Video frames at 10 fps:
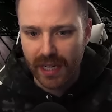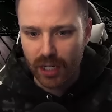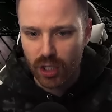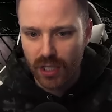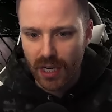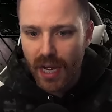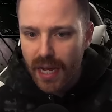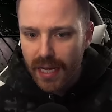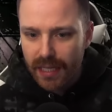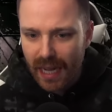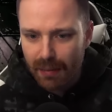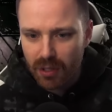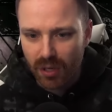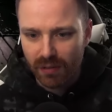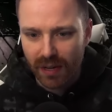of Protection.
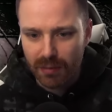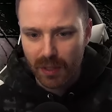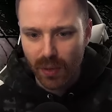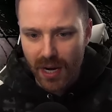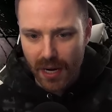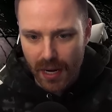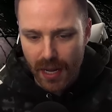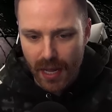Damage 35, speed 1.